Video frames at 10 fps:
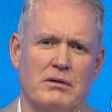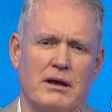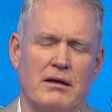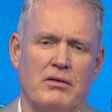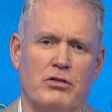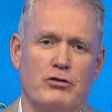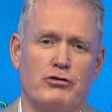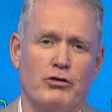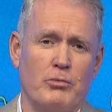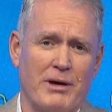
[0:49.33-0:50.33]
Uh, the
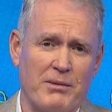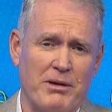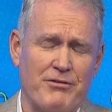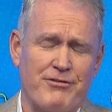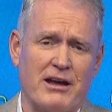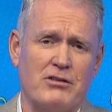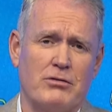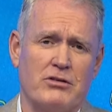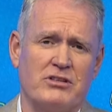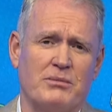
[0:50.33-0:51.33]
dew may be a factor
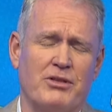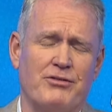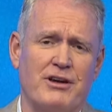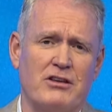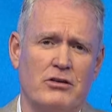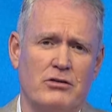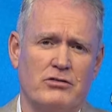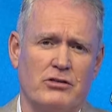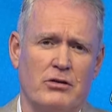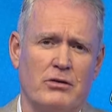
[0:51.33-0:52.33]
at some of the venues,
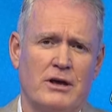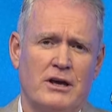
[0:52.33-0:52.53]
so